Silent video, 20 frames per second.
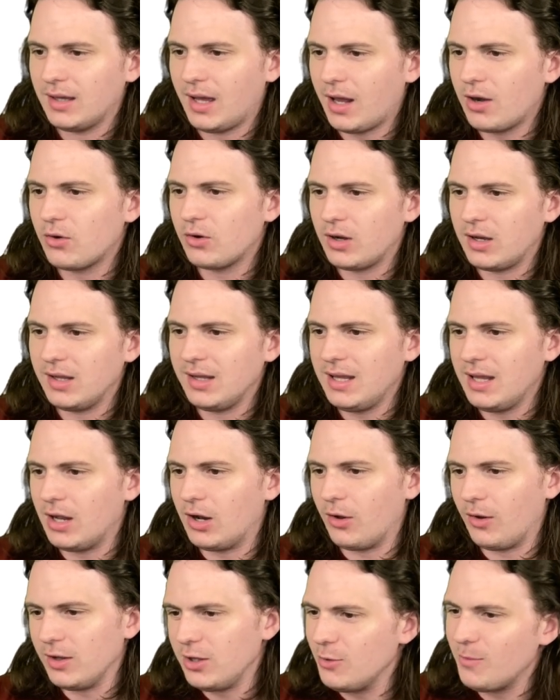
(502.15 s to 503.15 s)
I don't, you
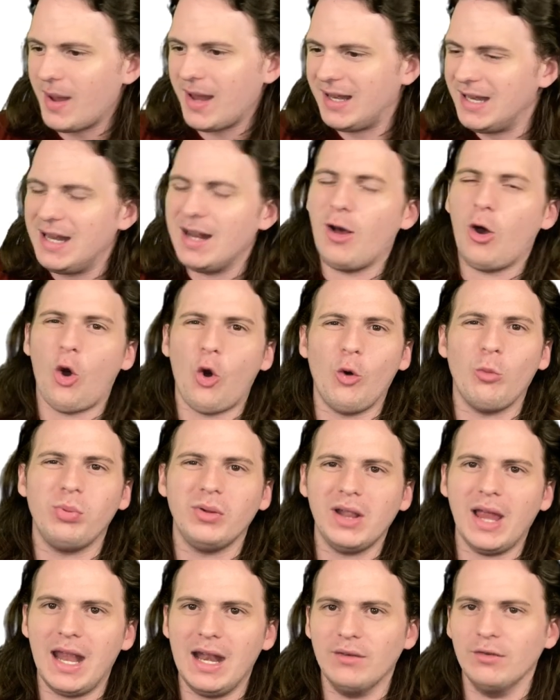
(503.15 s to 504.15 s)
know, you might need a whole
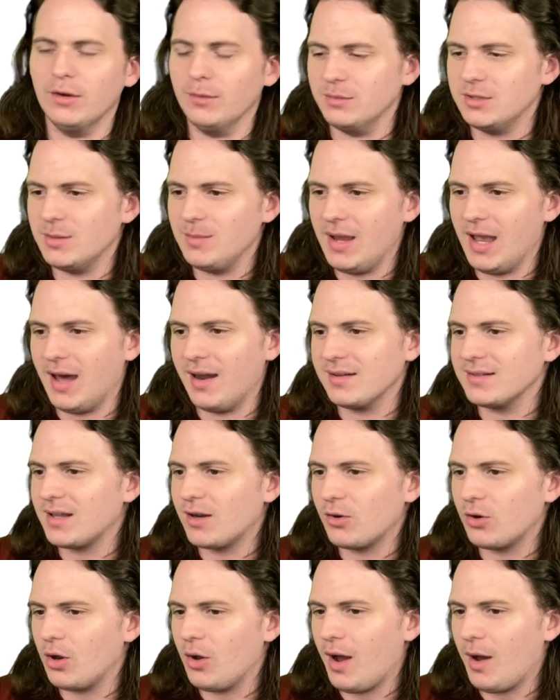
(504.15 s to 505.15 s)
plate of them, to be honest. I
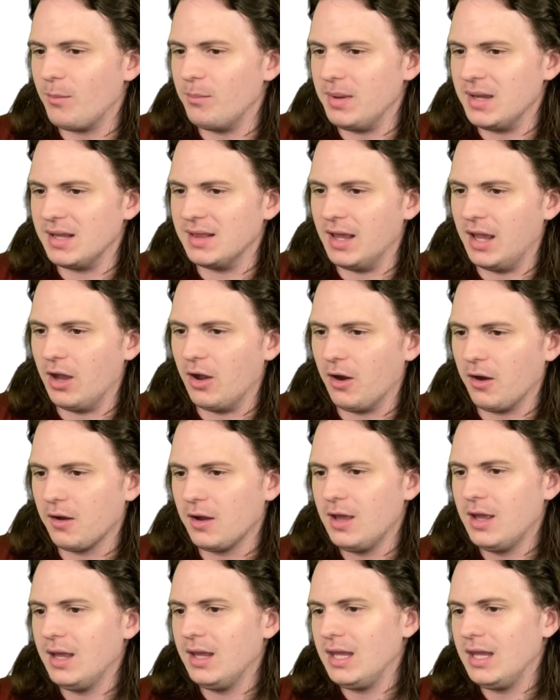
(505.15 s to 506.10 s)
don't know how big they are.